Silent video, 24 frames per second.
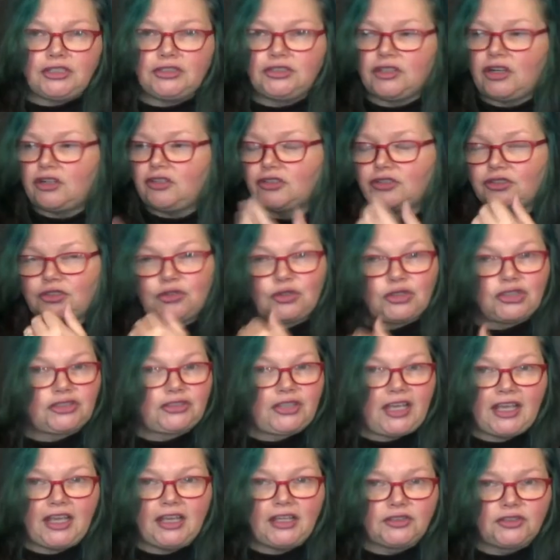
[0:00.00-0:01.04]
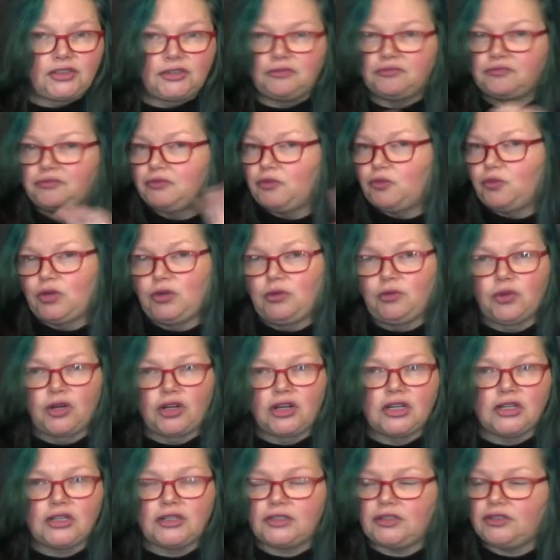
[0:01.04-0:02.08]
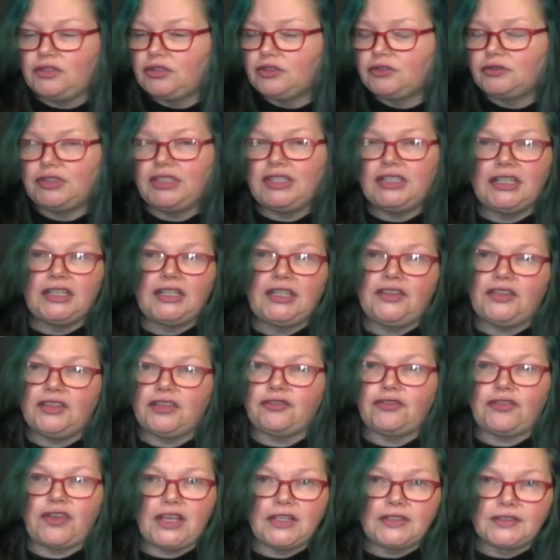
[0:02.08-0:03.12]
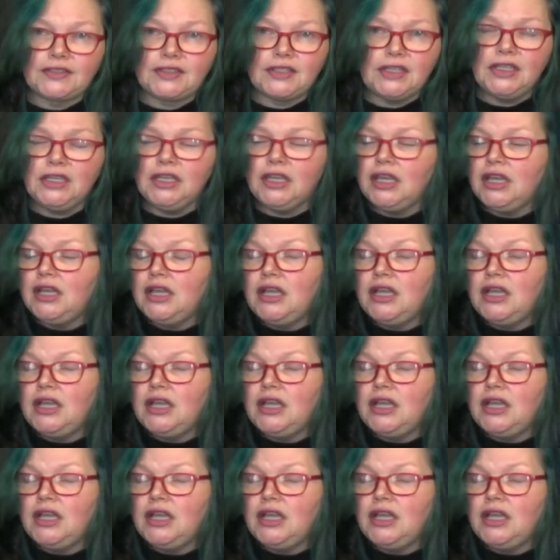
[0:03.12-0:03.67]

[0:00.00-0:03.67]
dollar store candle will work. You don't need anything fancy.